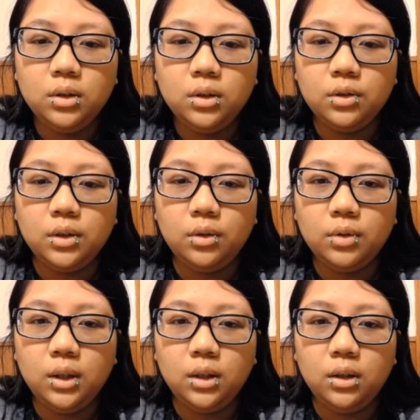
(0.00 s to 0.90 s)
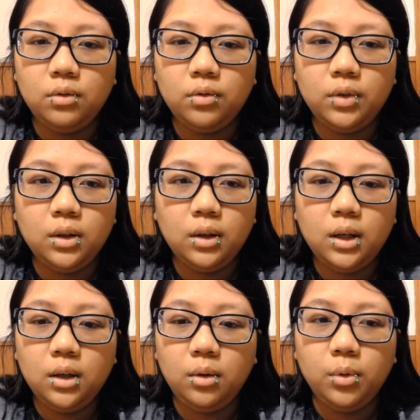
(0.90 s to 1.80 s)
Because I don't think I need to refer to that
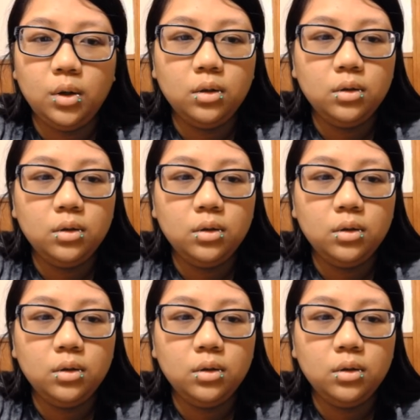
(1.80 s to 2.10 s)
anymore.